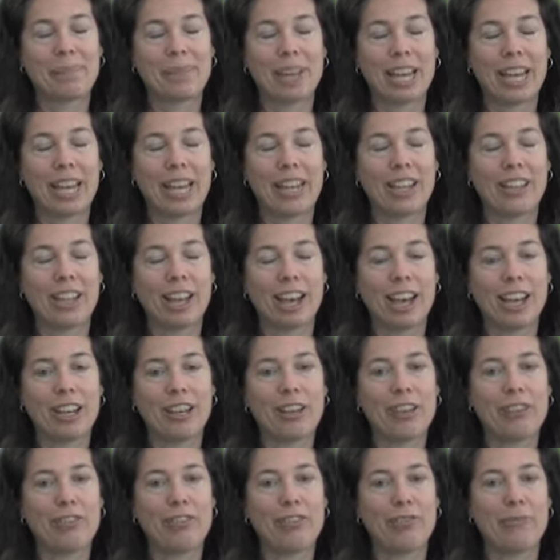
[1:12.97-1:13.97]
I had a lot
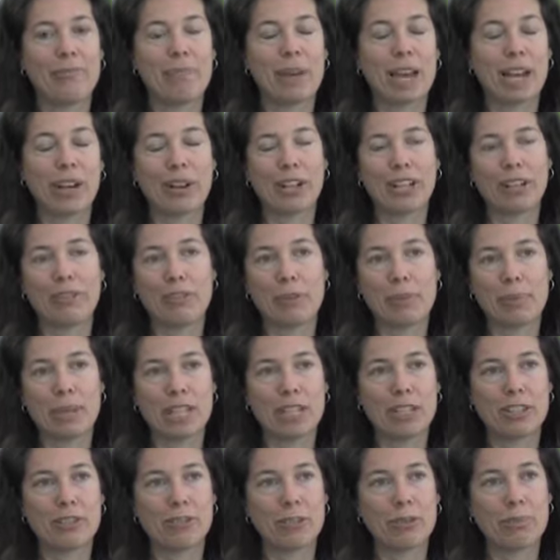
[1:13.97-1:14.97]
of background
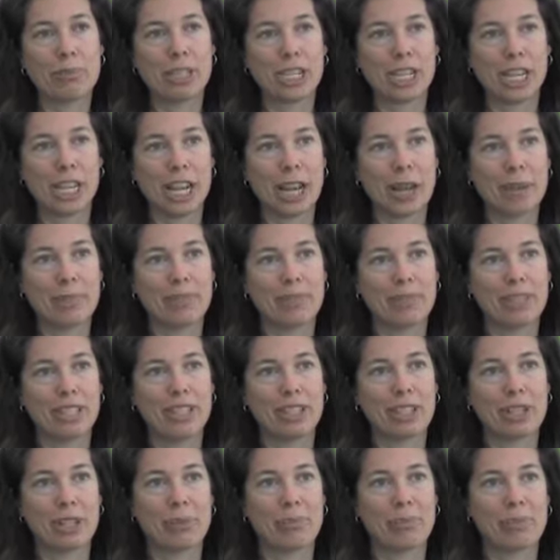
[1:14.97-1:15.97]
information from GM in
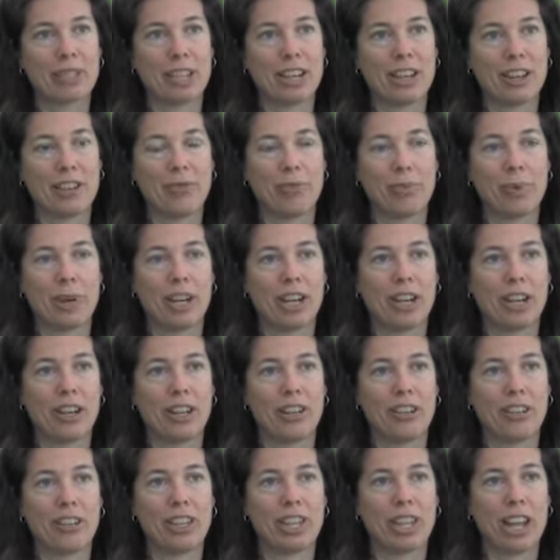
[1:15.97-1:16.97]
terms of
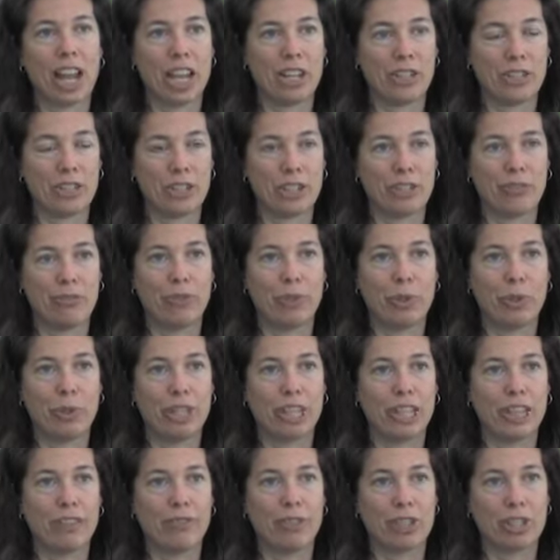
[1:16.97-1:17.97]
where the hydrogen
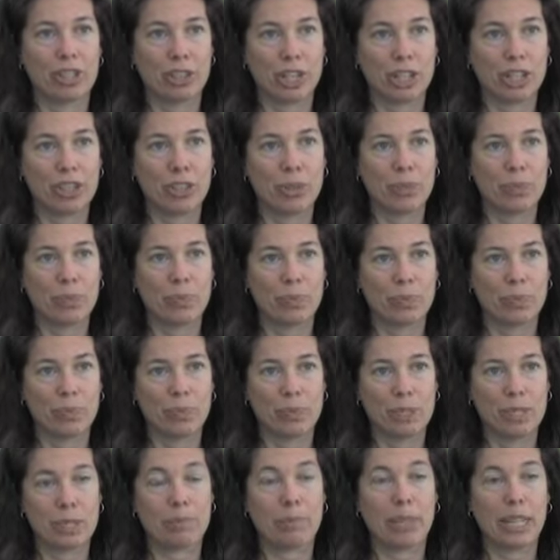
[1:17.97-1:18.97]
fueling infrastructure
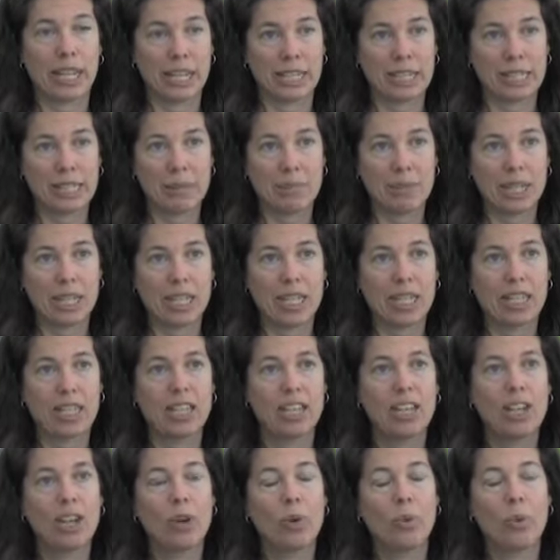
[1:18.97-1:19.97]
was planned to be,
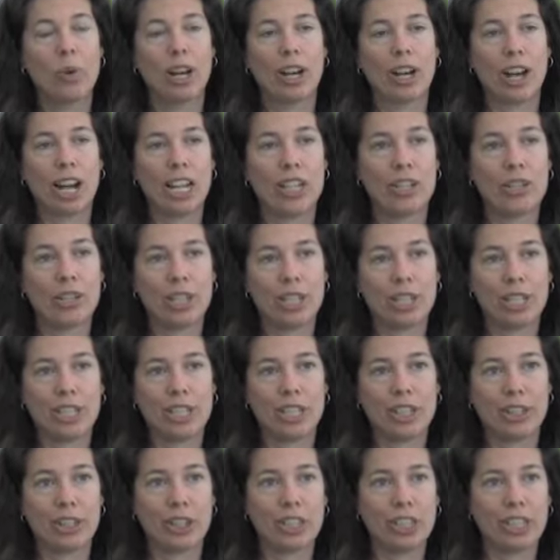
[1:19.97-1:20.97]
where hydrogen
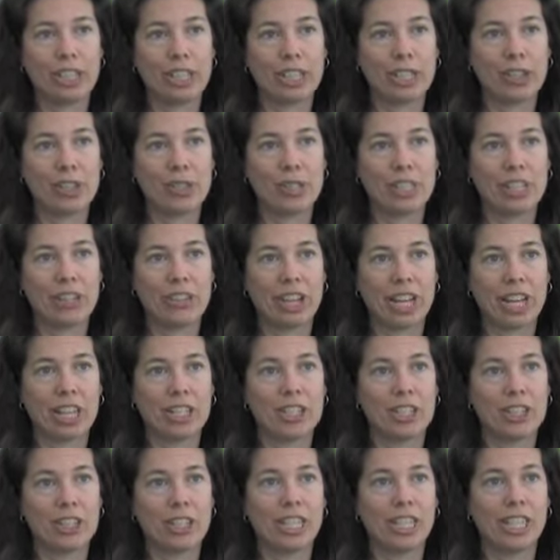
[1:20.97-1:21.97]
is currently used in the
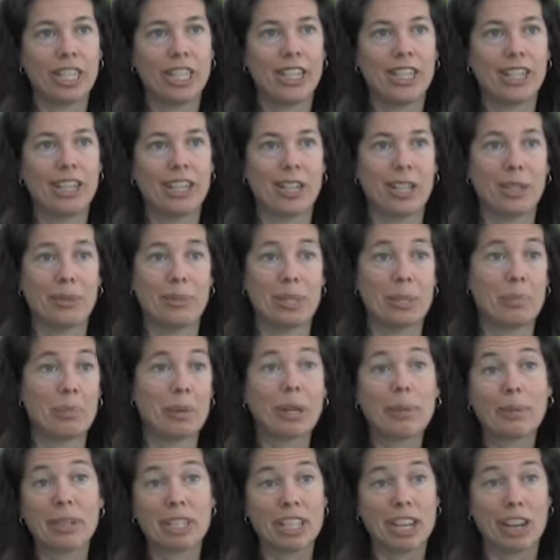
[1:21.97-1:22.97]
country. It's
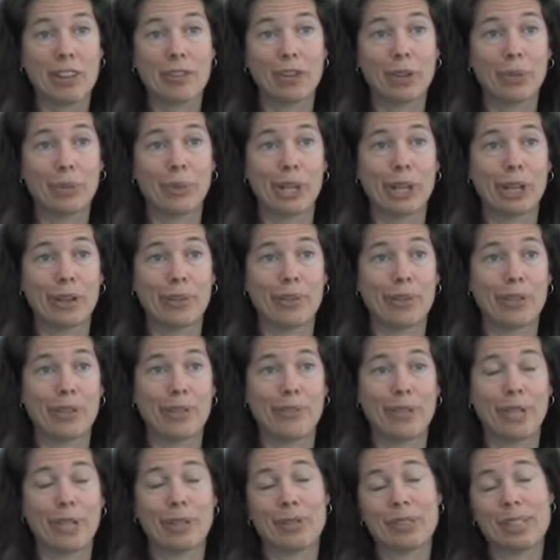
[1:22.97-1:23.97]
pretty much everywhere.
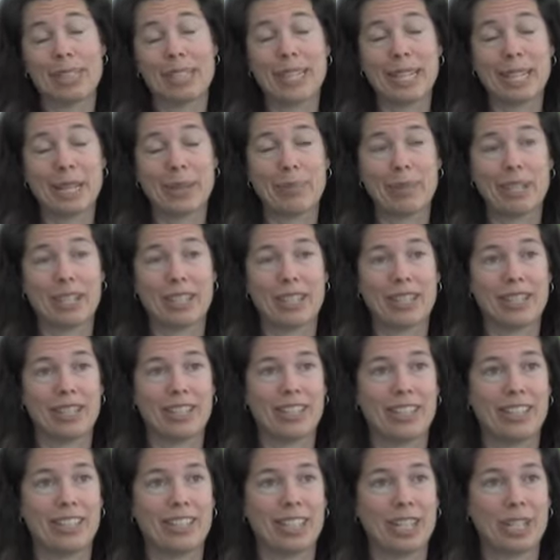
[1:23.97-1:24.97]
We don't see it because it's
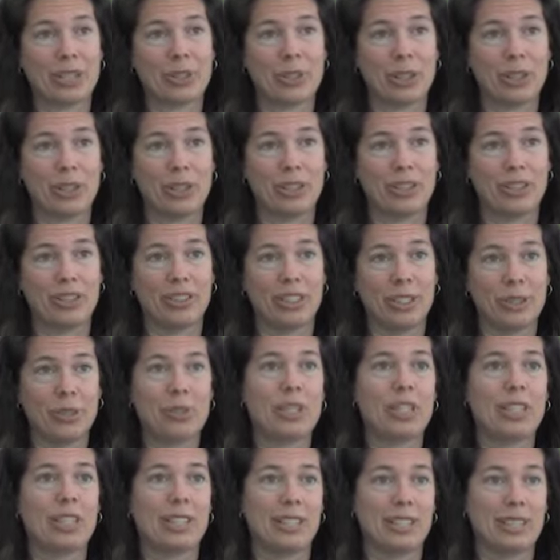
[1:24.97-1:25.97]
in industrial
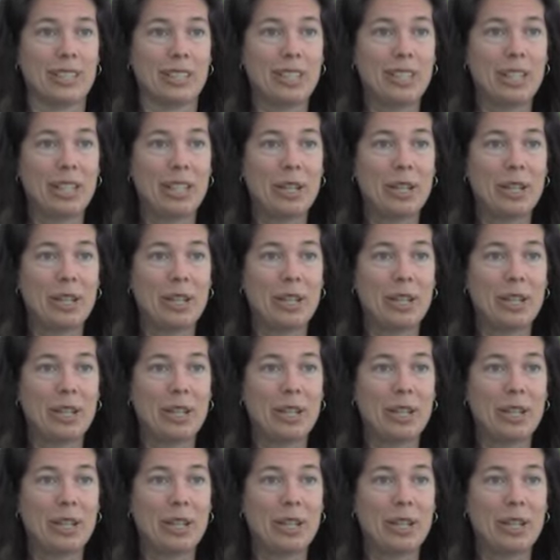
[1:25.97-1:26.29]
uses,